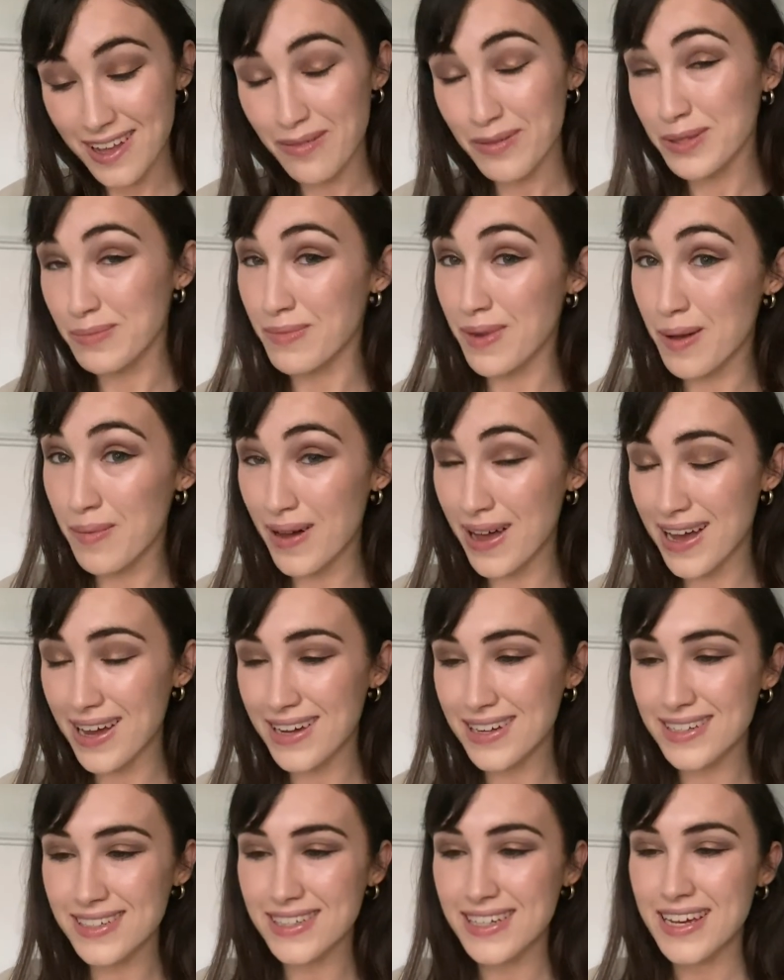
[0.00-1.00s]
That's my
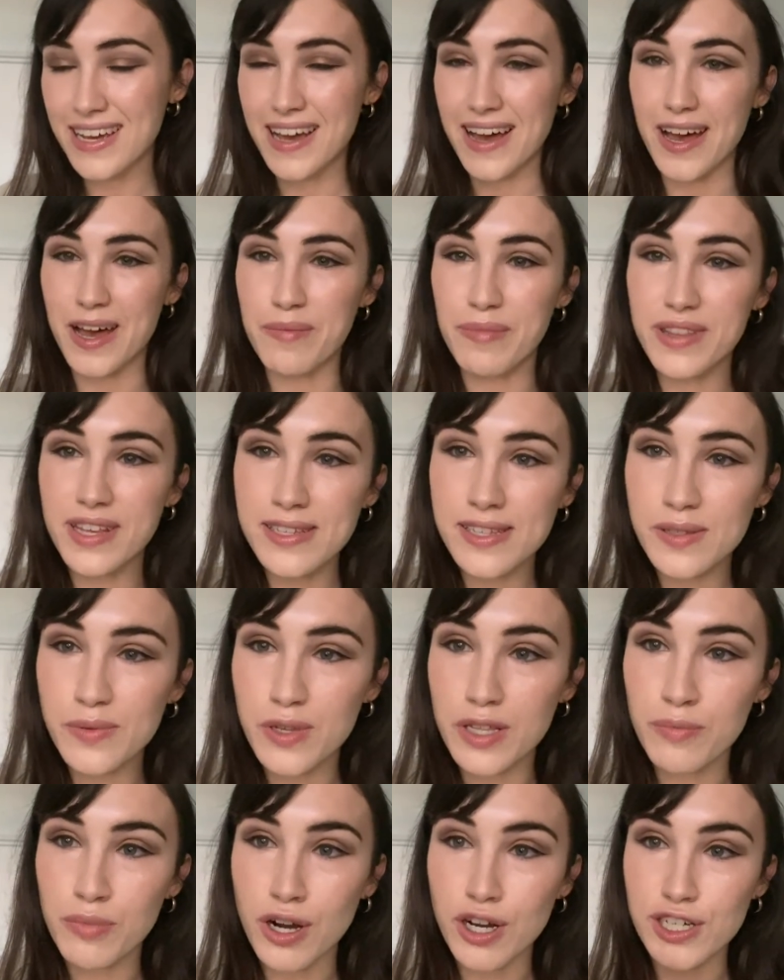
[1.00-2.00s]
bad. But this is
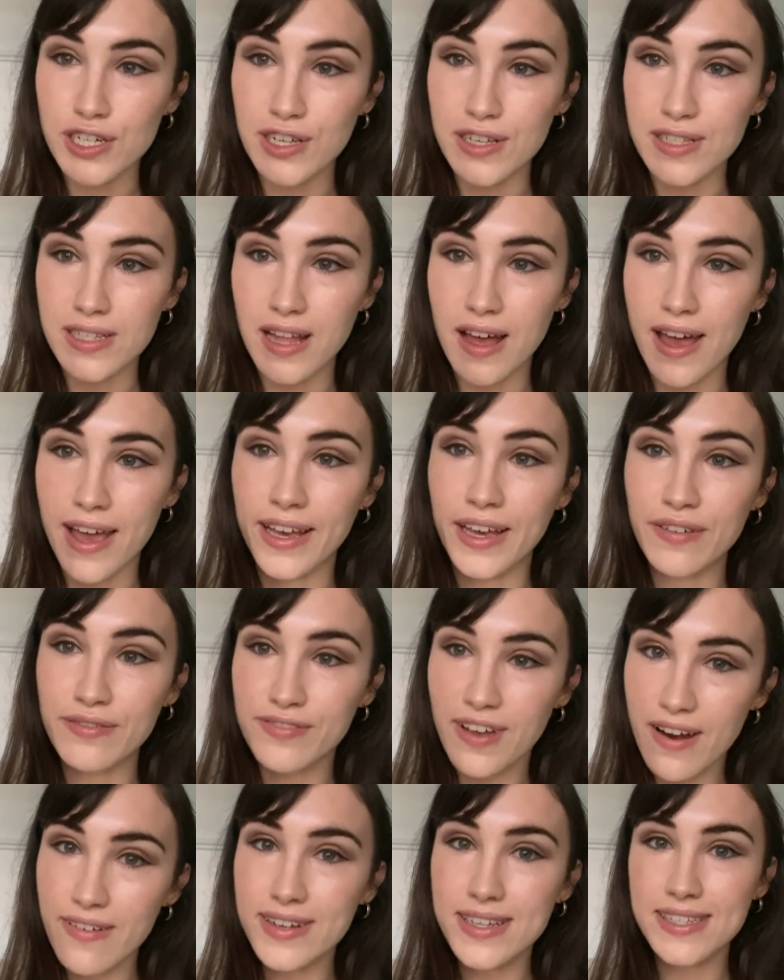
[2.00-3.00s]
what the brush looks like.
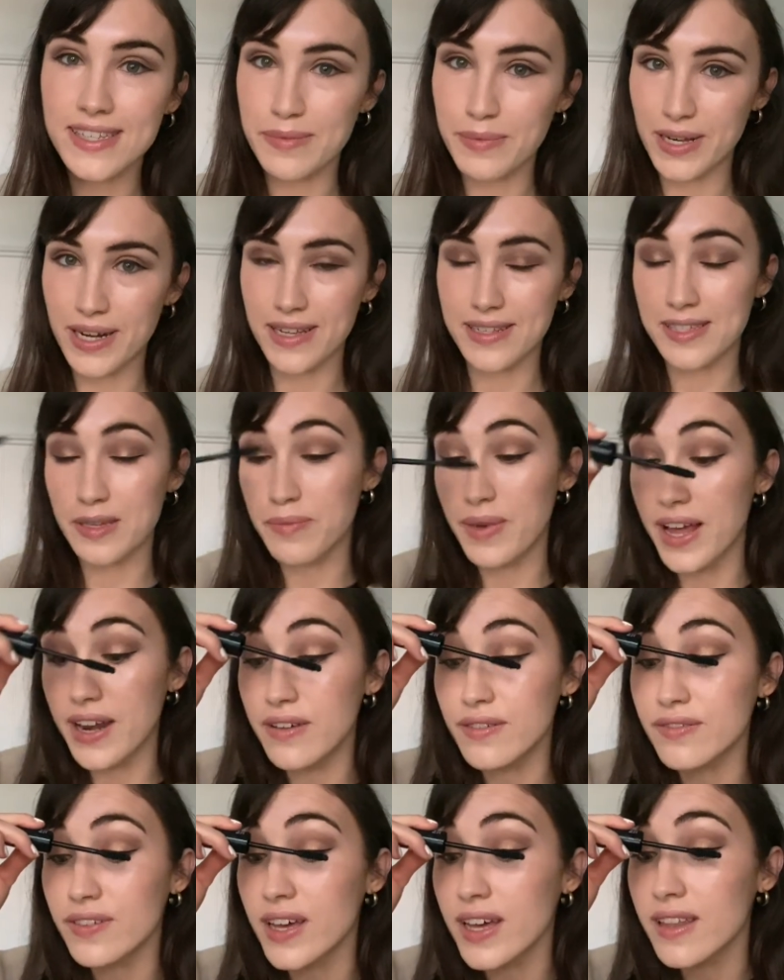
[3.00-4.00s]
Very similar to
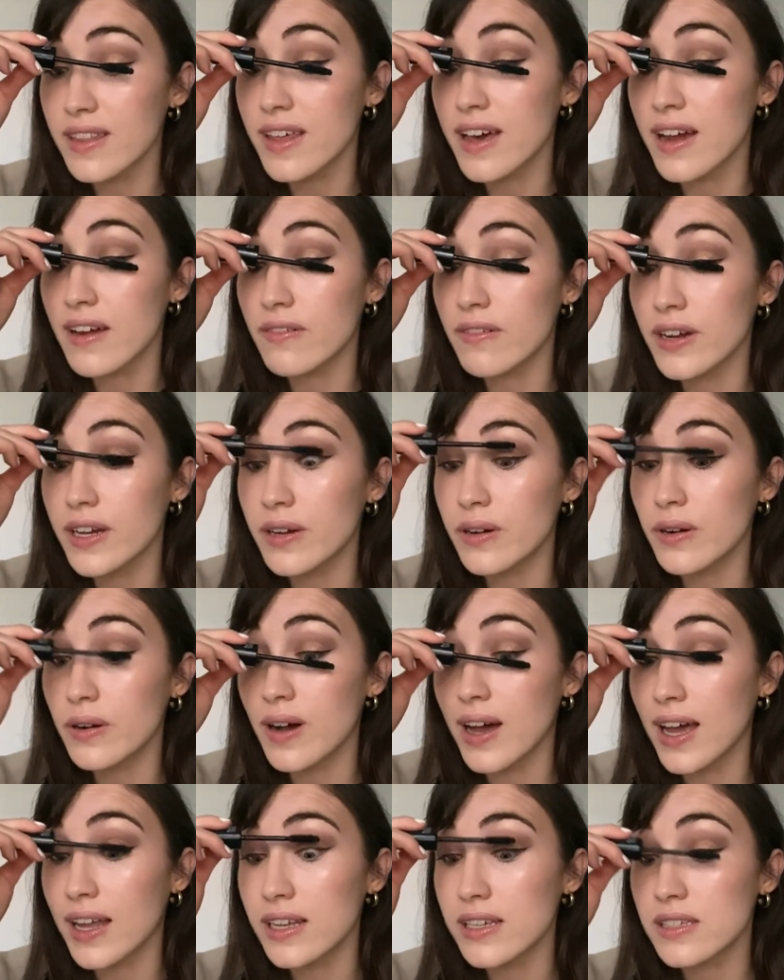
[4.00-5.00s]
Benefit, their real,
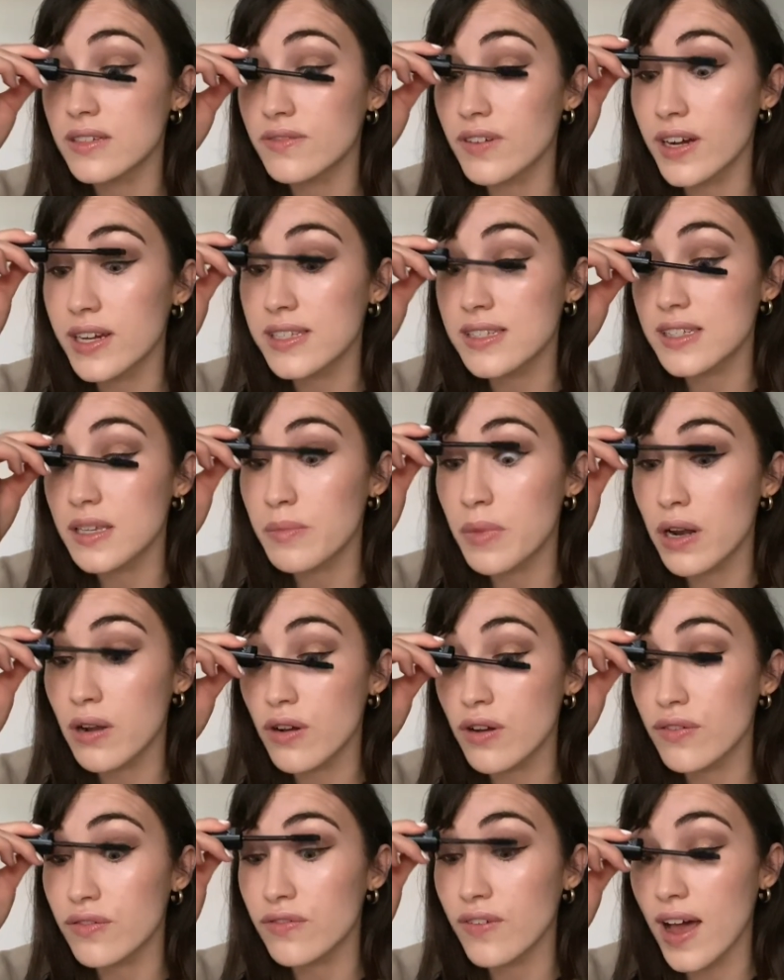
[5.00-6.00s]
and it's a very
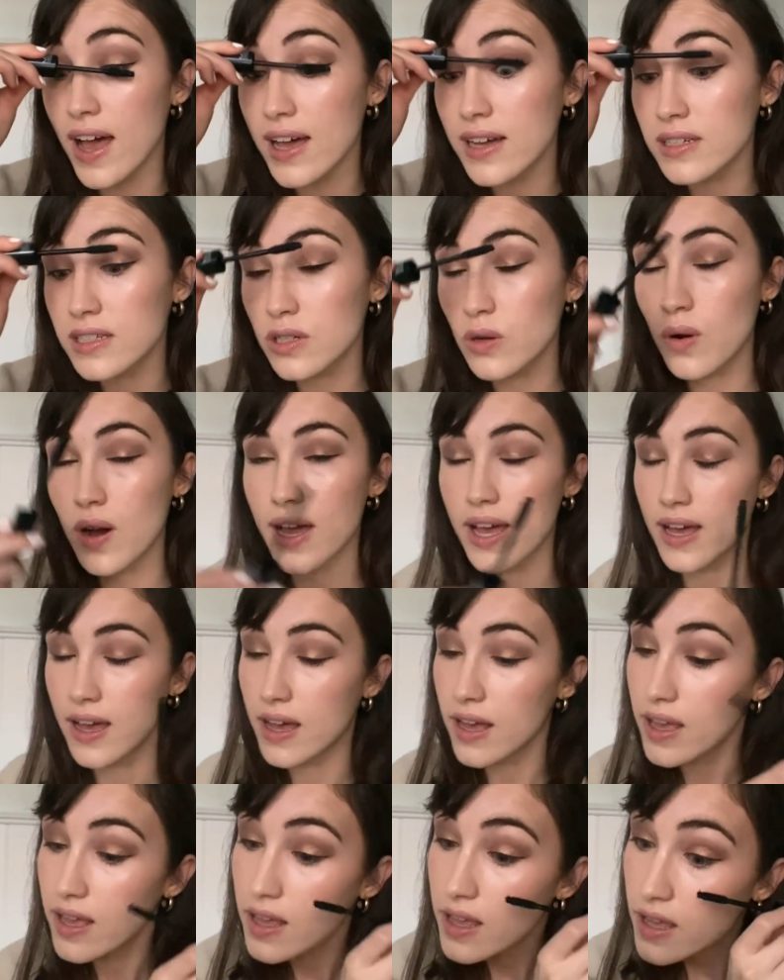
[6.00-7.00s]
similar effect. Quite
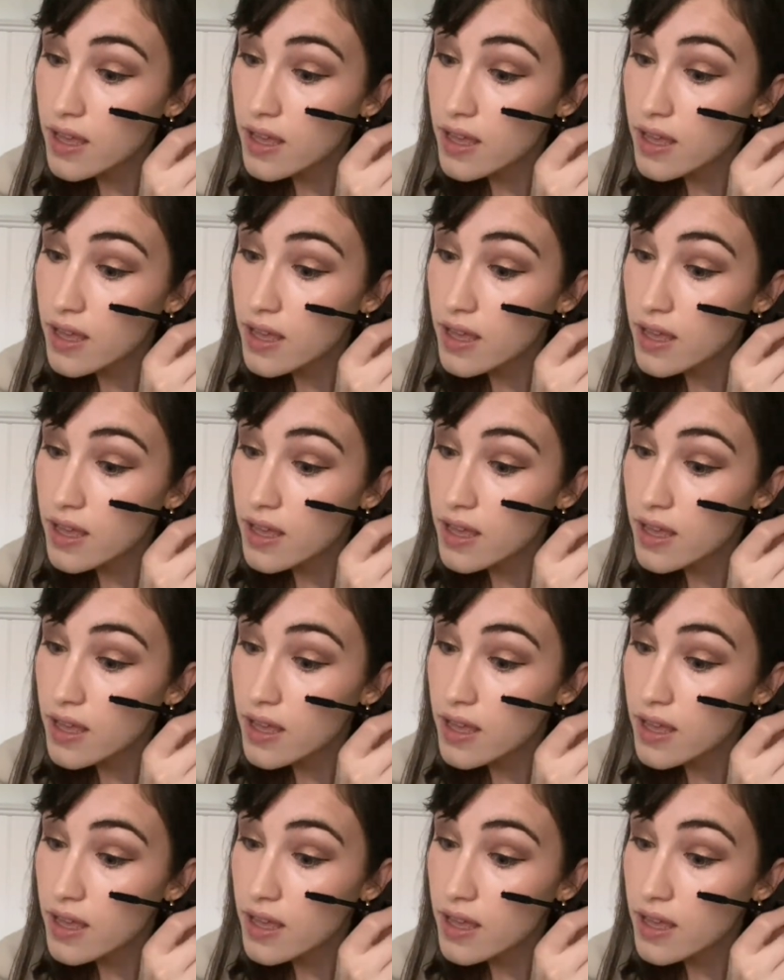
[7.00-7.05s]
a